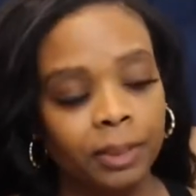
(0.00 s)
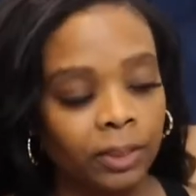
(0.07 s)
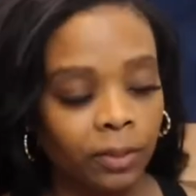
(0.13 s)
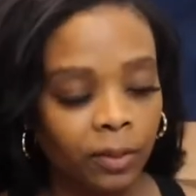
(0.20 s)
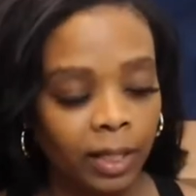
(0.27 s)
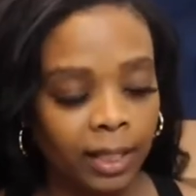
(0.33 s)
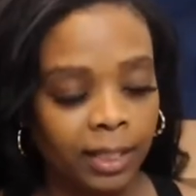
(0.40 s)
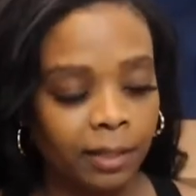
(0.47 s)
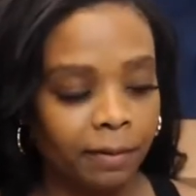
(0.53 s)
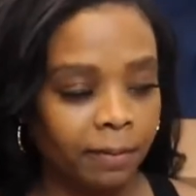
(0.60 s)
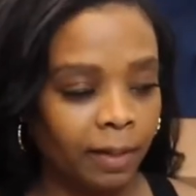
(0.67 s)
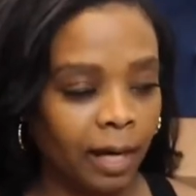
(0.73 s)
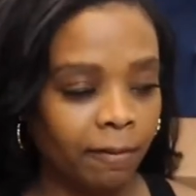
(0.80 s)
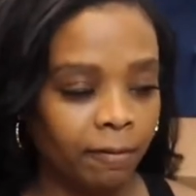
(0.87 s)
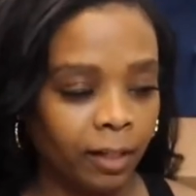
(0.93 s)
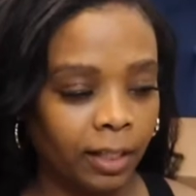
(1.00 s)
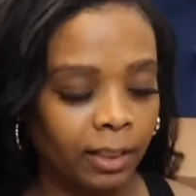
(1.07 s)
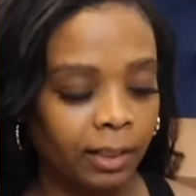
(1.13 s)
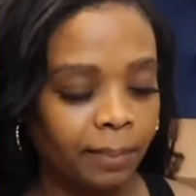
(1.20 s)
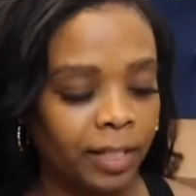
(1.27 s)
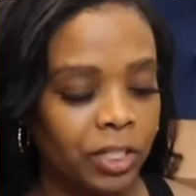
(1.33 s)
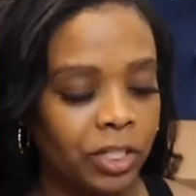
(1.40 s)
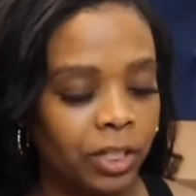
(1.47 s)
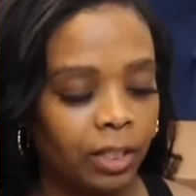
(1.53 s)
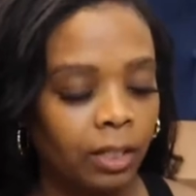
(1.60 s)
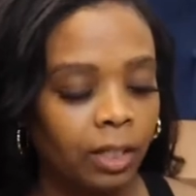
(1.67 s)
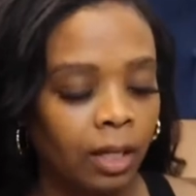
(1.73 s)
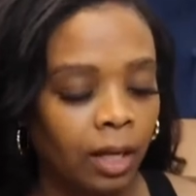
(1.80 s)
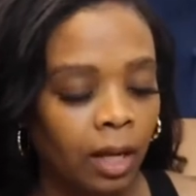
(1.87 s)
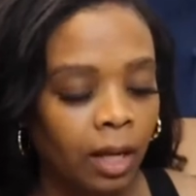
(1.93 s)
So I didn't, I forgot to mention,
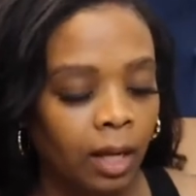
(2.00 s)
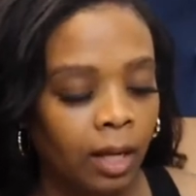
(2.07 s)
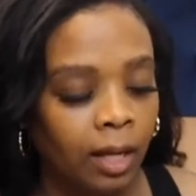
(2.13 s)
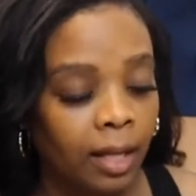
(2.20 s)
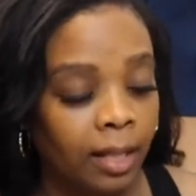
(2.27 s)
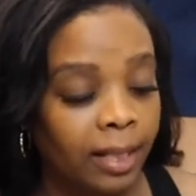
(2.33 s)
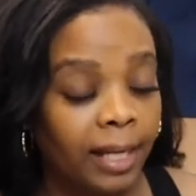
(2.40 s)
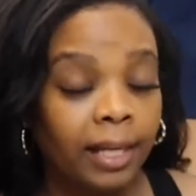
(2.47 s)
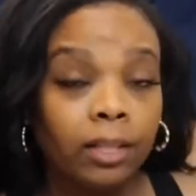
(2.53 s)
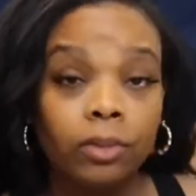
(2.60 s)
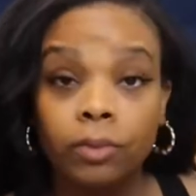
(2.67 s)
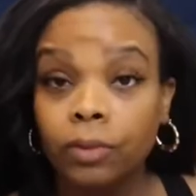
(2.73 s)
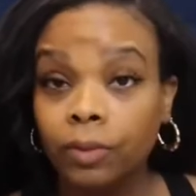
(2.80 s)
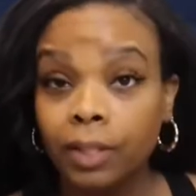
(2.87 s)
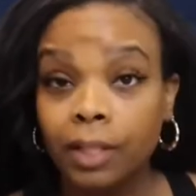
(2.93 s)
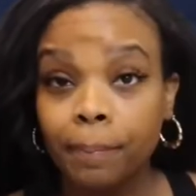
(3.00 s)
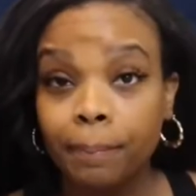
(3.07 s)
they threw in the